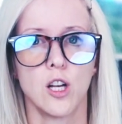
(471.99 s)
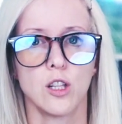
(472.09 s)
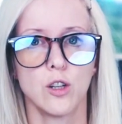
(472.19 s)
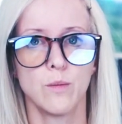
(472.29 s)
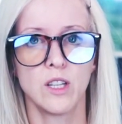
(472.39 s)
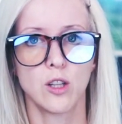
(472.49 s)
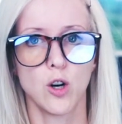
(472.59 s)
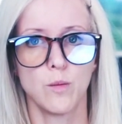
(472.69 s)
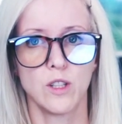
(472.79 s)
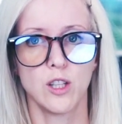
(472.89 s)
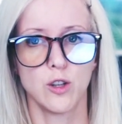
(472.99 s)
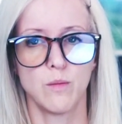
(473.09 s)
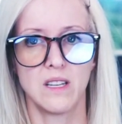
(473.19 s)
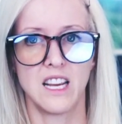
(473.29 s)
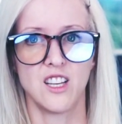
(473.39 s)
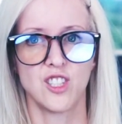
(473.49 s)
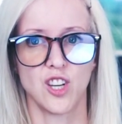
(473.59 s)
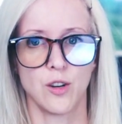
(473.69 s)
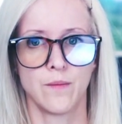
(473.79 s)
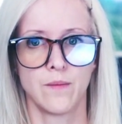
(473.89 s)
Lumen global illumination.